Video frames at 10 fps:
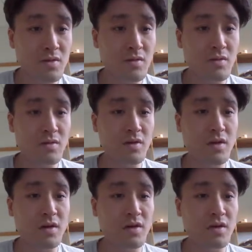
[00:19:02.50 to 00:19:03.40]

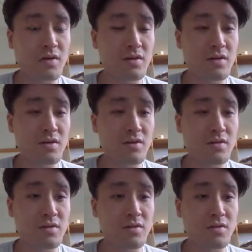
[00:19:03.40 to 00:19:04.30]
Okay,
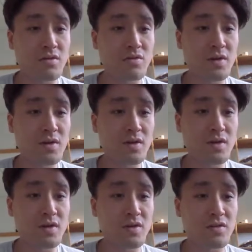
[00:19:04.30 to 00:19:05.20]
the news one
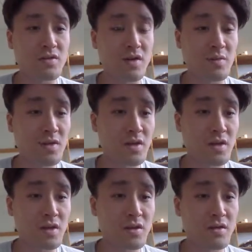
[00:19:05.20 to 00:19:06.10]
is
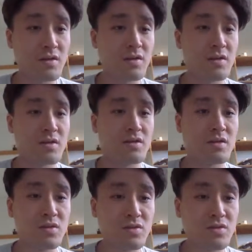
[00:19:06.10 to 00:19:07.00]
empty.
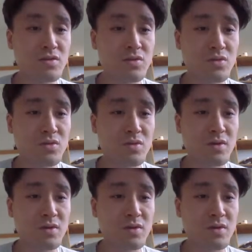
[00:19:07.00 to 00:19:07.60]
News 2, real.